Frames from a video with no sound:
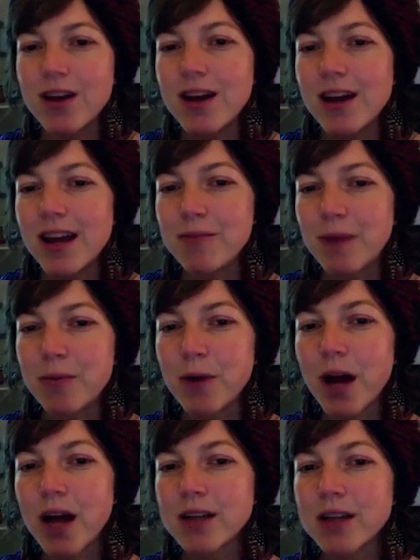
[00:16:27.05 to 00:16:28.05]
in my
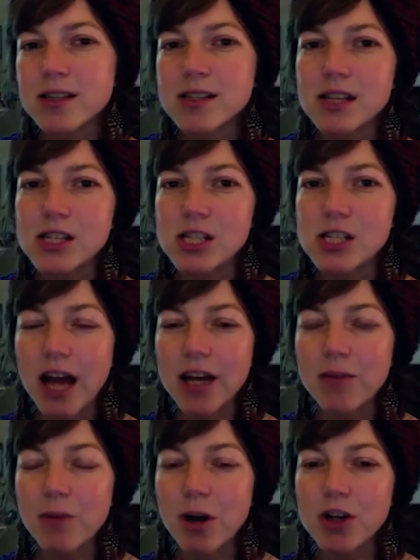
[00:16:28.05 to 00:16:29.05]
practice, such as
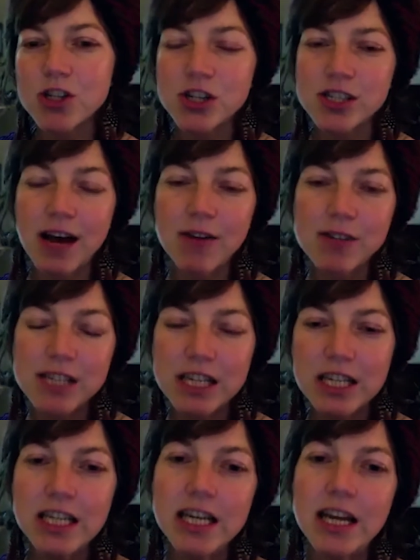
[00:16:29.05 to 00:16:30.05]
acupuncture and sound healing.